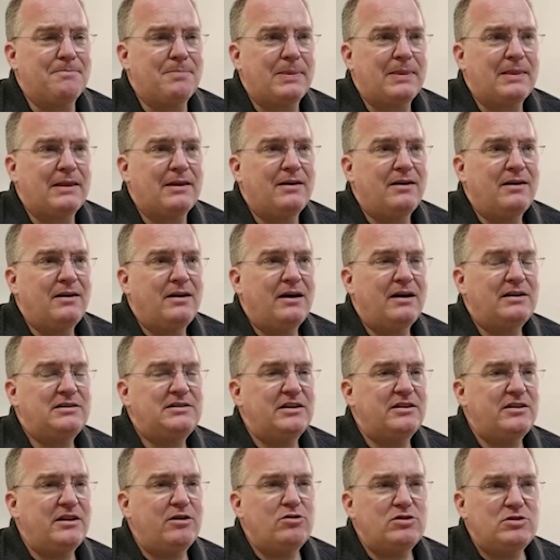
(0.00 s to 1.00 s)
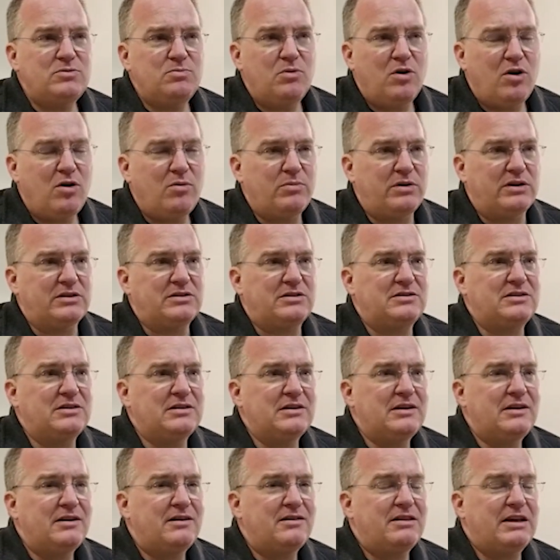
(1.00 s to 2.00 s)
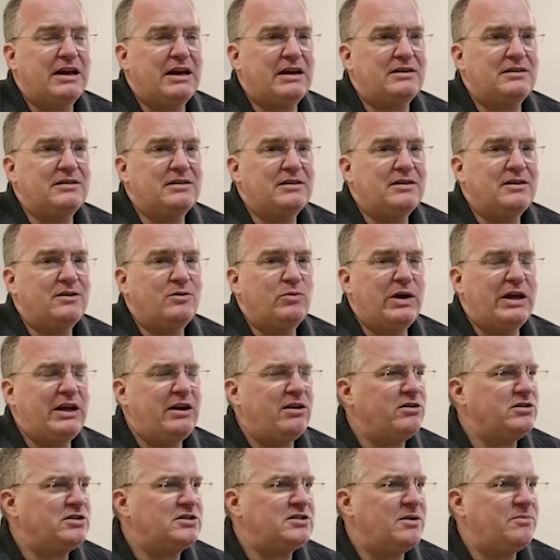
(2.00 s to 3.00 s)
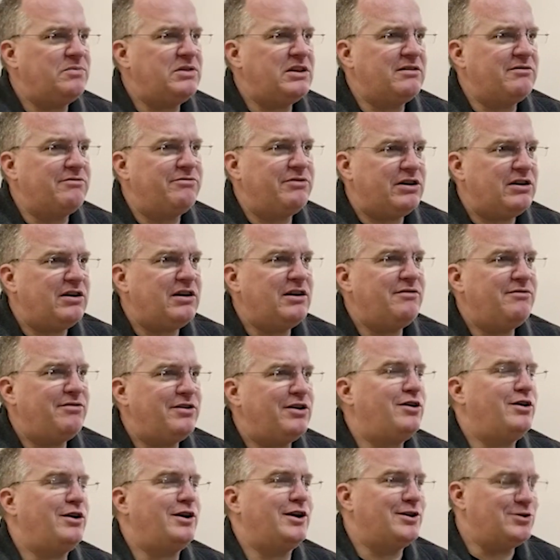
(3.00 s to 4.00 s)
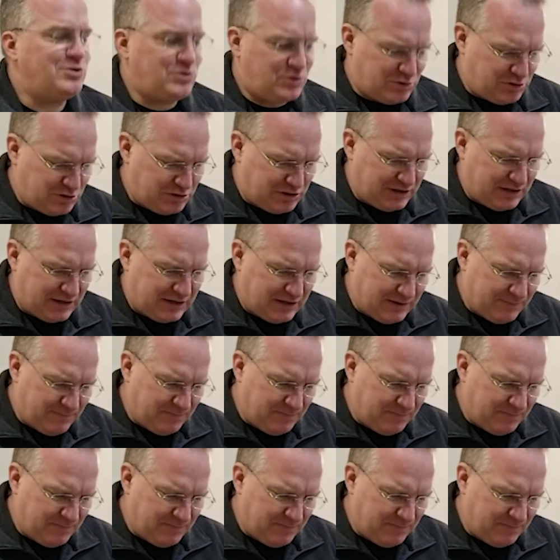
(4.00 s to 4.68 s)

And it's in those moments that we hear something very, very interesting